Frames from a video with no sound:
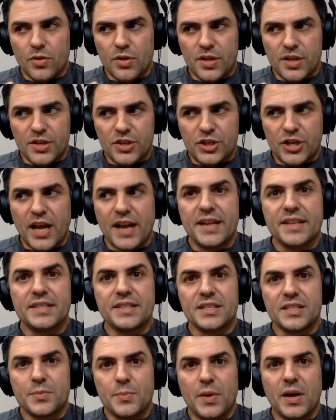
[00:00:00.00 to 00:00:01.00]
the
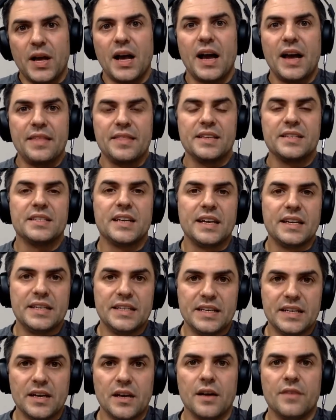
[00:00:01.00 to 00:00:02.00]
genesis behind this
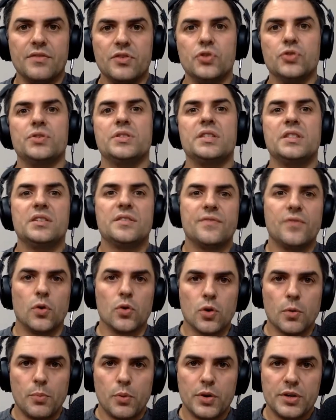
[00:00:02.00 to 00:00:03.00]
idea of using these
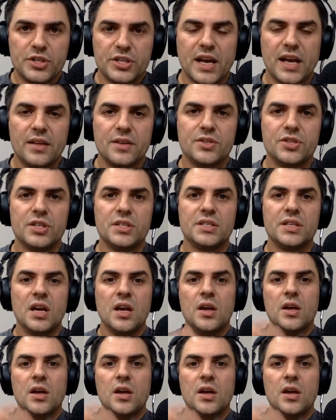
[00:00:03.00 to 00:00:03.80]
focal point challenges